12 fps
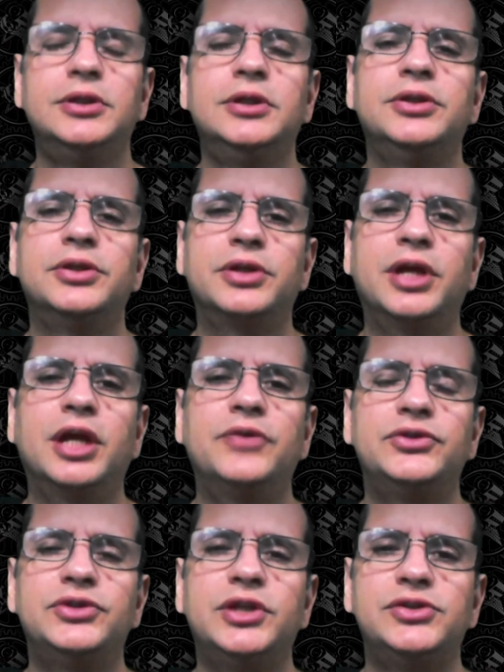The
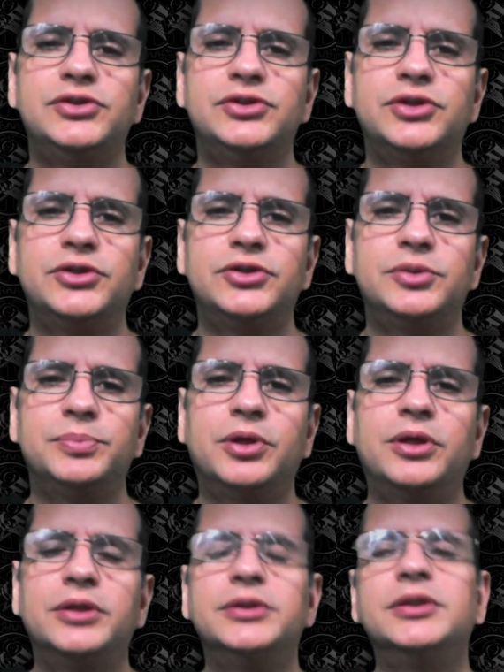conversation touched
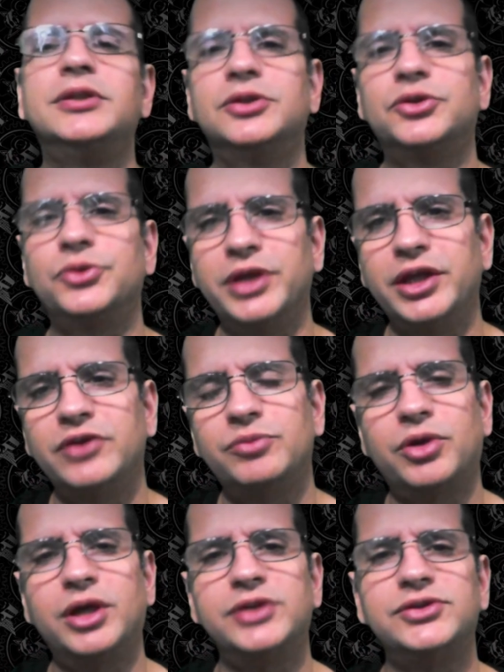upon creative
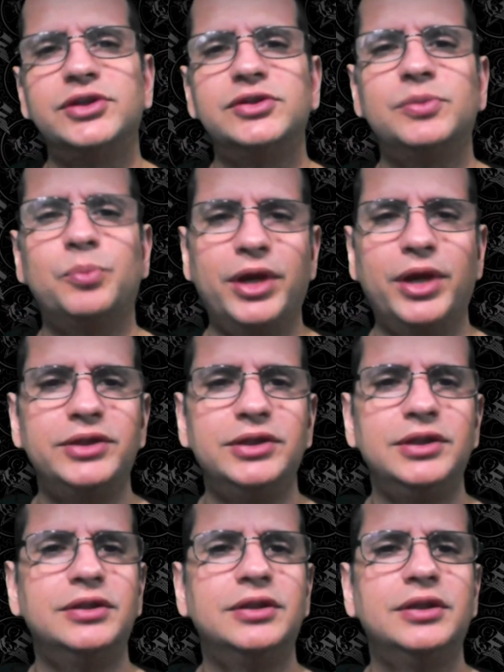process, branding,